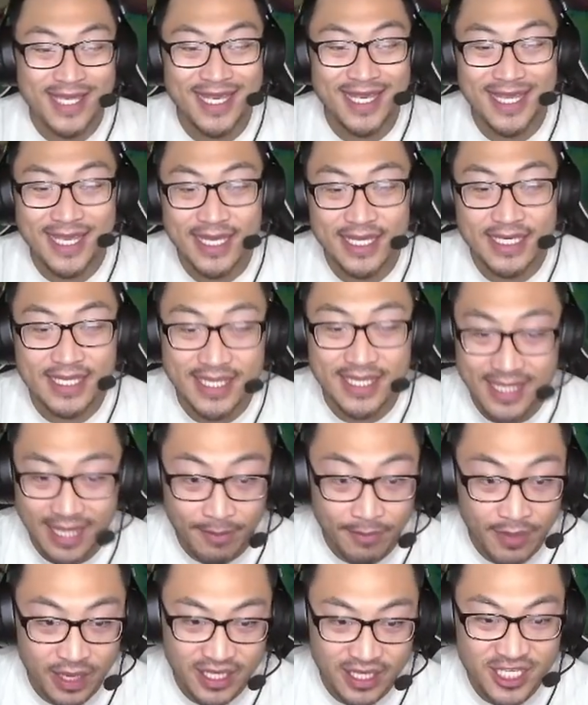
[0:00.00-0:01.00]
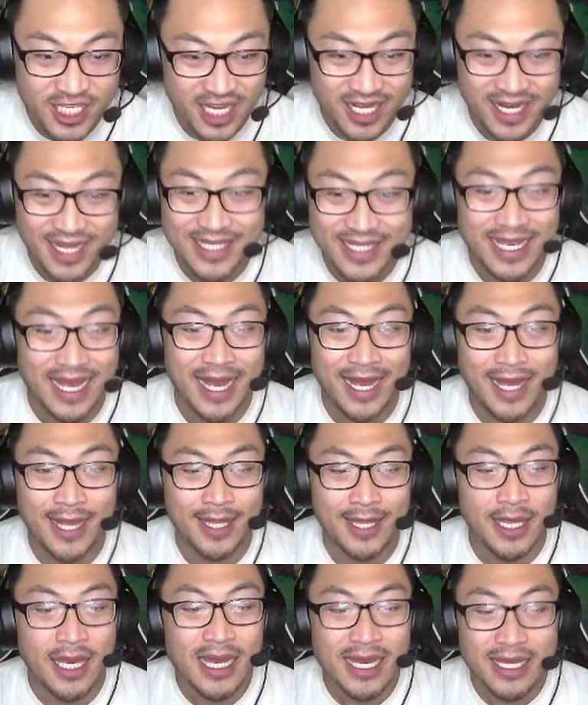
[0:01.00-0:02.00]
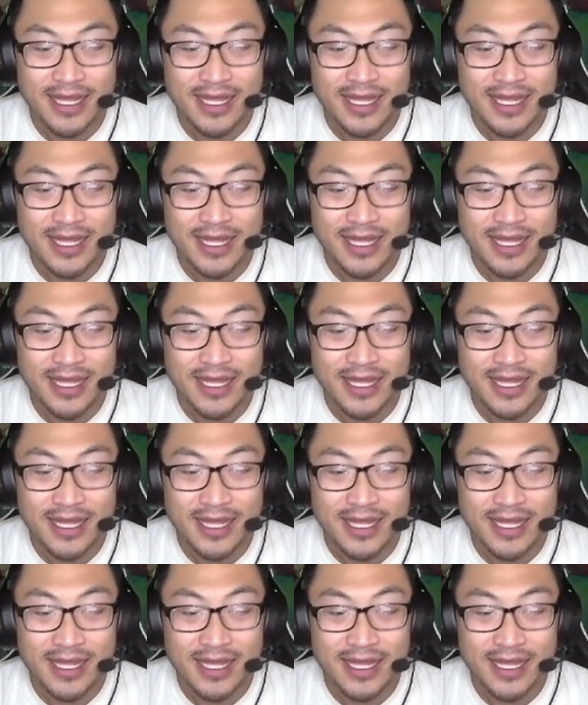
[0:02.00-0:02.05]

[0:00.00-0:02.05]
these stamina jellies on the